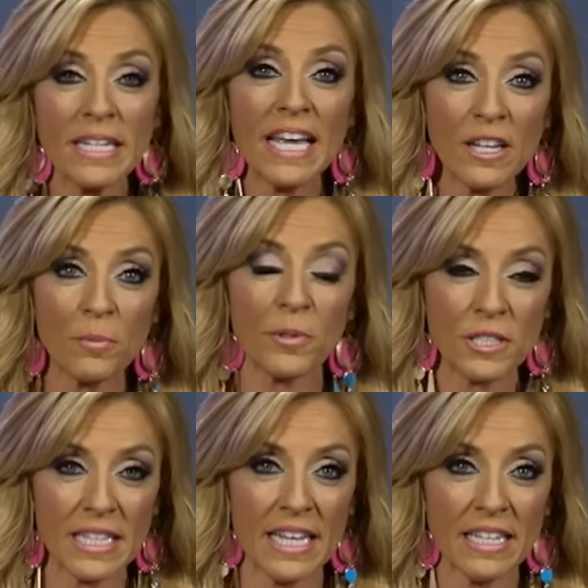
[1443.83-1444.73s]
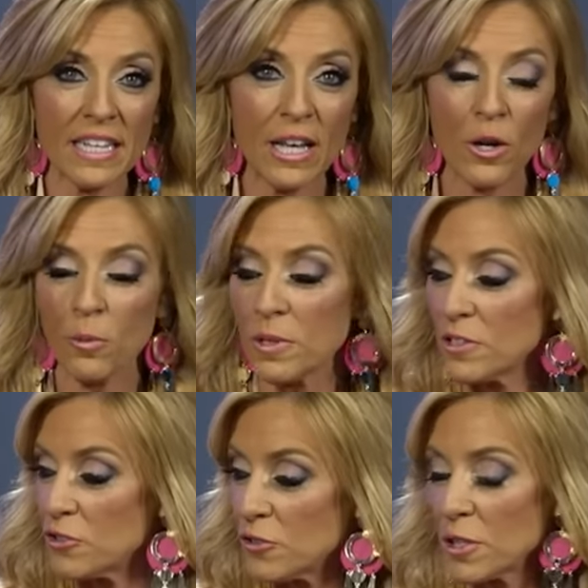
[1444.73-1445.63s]
hundred percent will
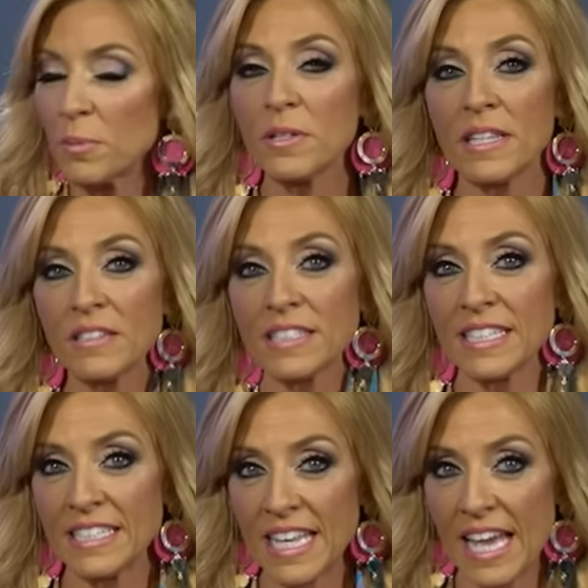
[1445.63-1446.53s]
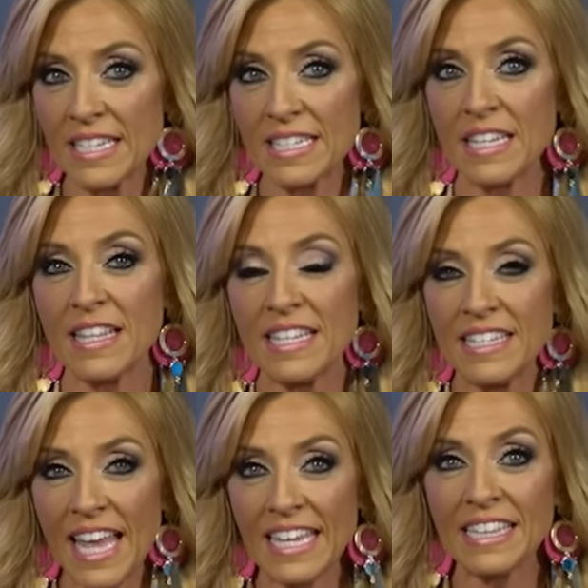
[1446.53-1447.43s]
attribute their success to the
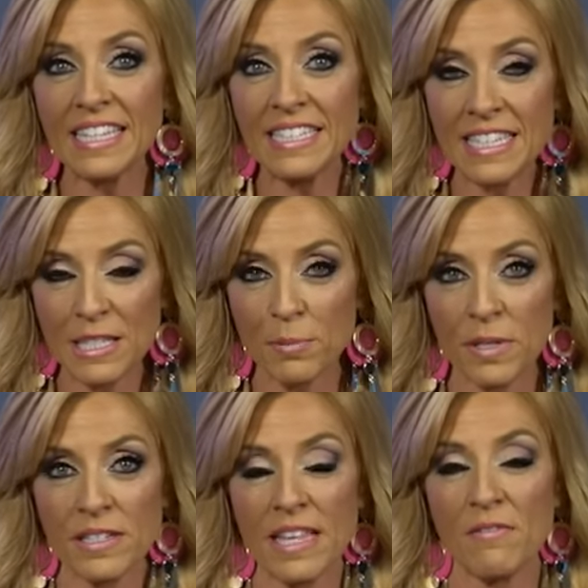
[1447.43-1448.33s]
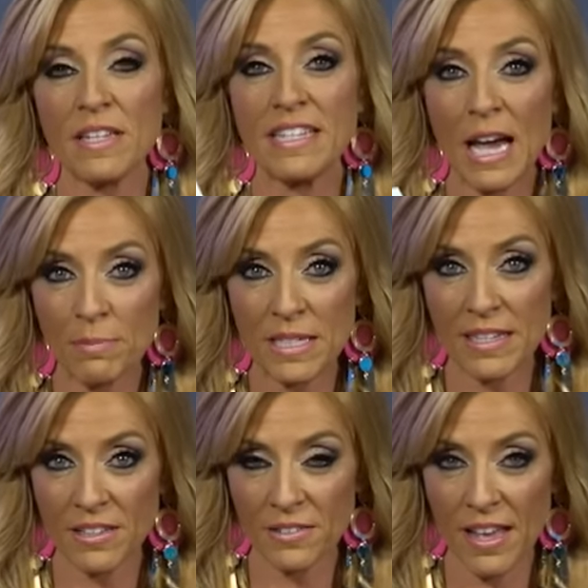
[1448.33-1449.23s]
daily disciplines they've adapted in
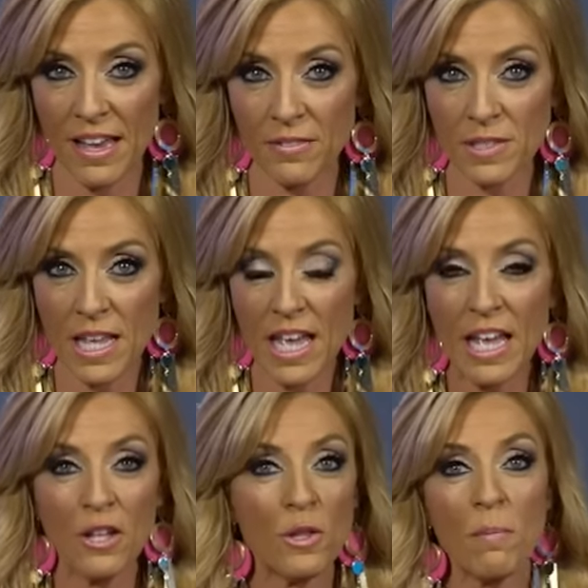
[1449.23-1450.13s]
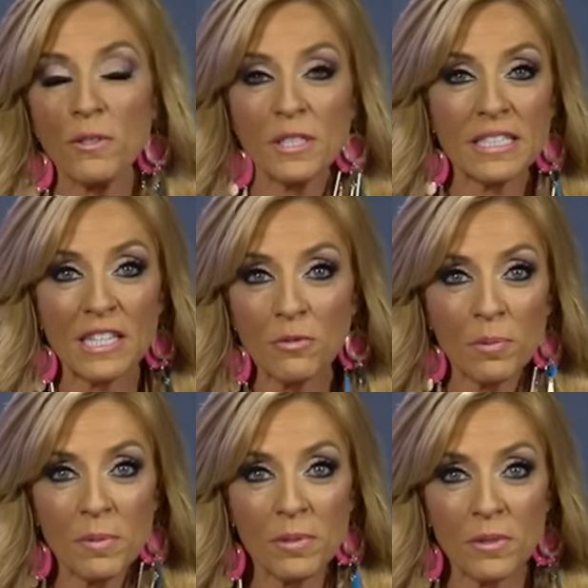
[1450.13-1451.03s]
their lives. The most successful
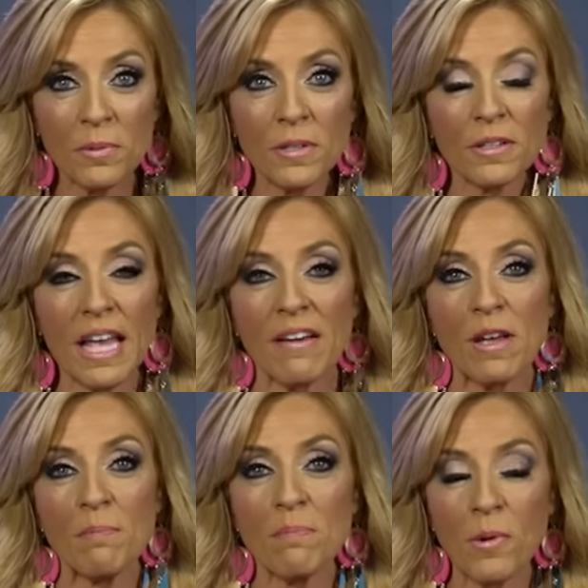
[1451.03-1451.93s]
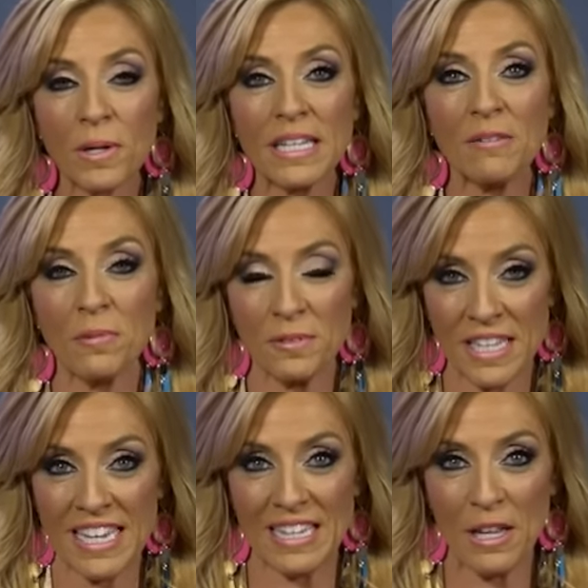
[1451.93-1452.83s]
people in the world have a morning
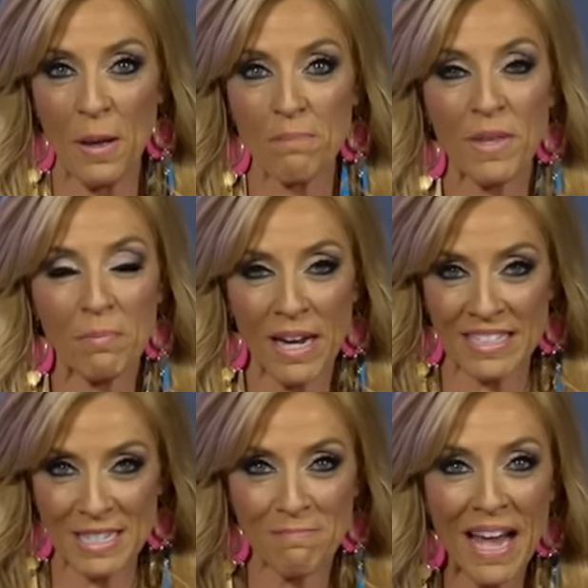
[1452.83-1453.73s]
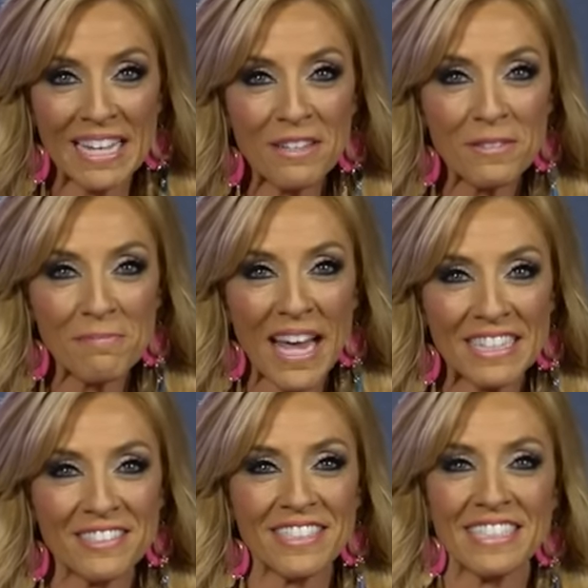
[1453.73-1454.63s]
routine. They practice mind over
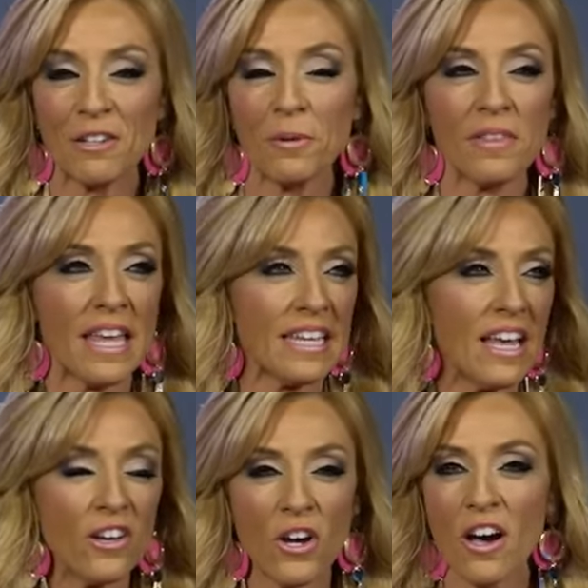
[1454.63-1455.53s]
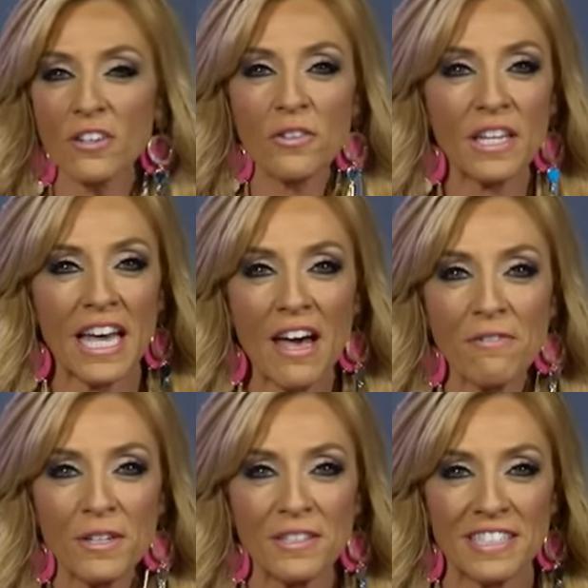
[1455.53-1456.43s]
mattress, or they conquer the
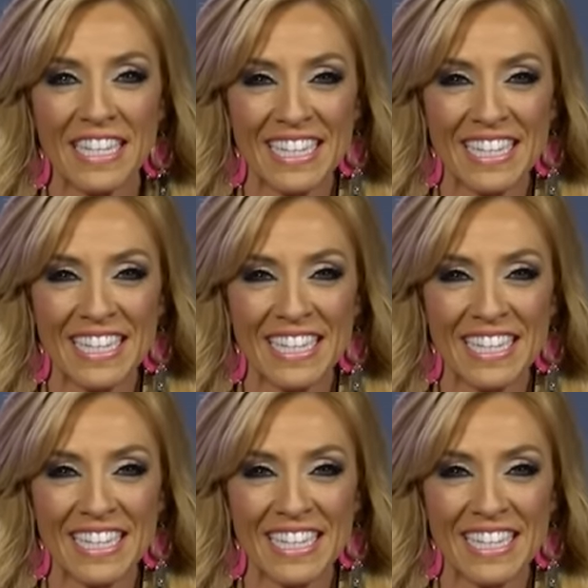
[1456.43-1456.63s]
covers.